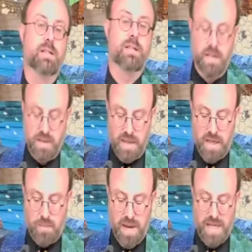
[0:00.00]

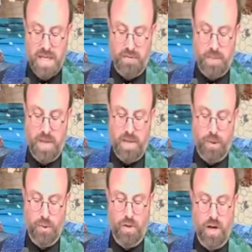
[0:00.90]
Indeed, many of the people
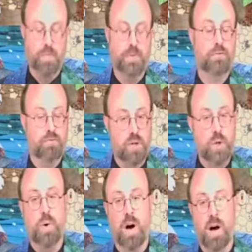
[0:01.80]
who come
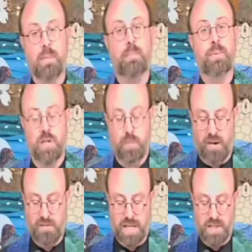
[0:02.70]
through our membership
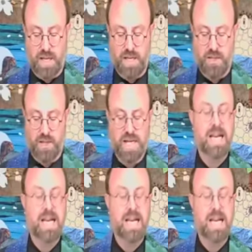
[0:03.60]
orientation